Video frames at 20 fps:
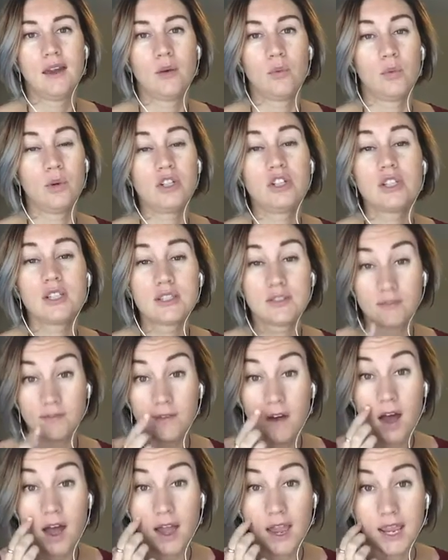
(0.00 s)
which is
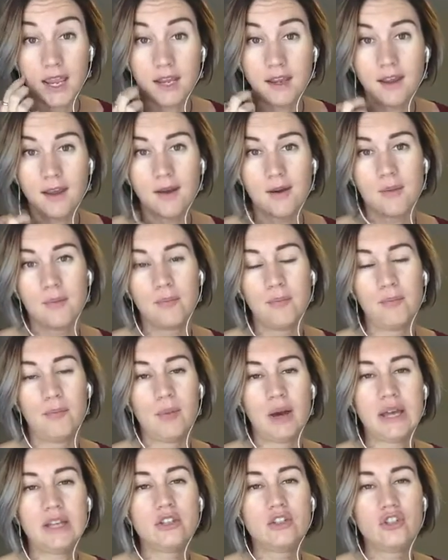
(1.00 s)
fine,
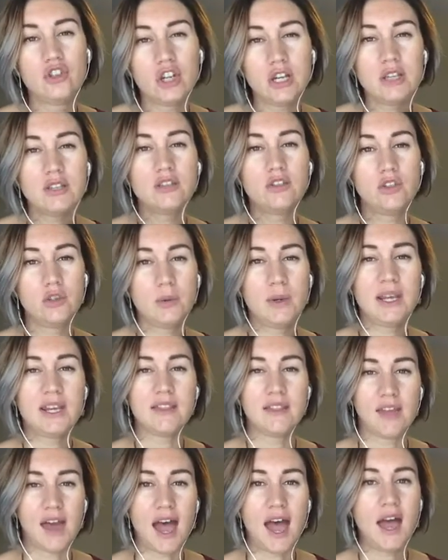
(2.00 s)
but just
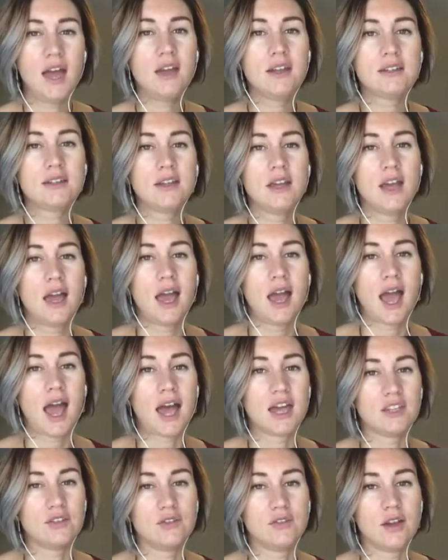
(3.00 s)
doing that
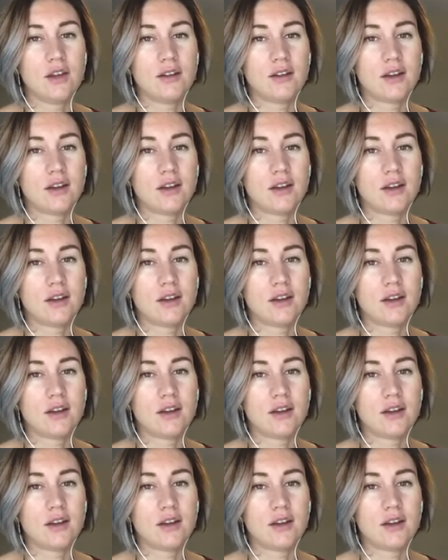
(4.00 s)
has